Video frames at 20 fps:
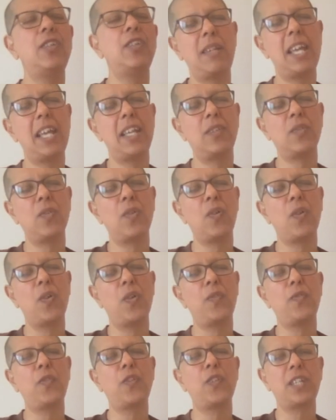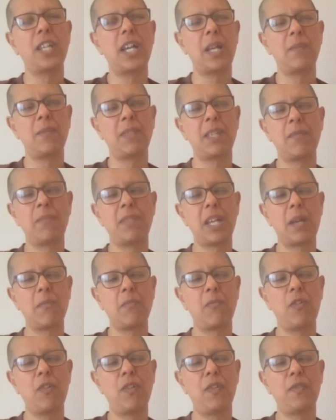days off or some time
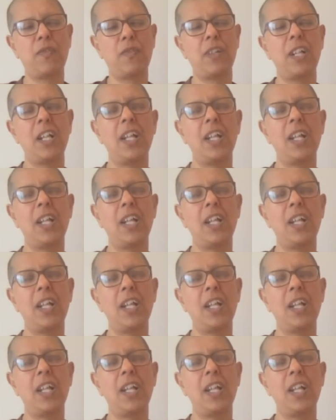off.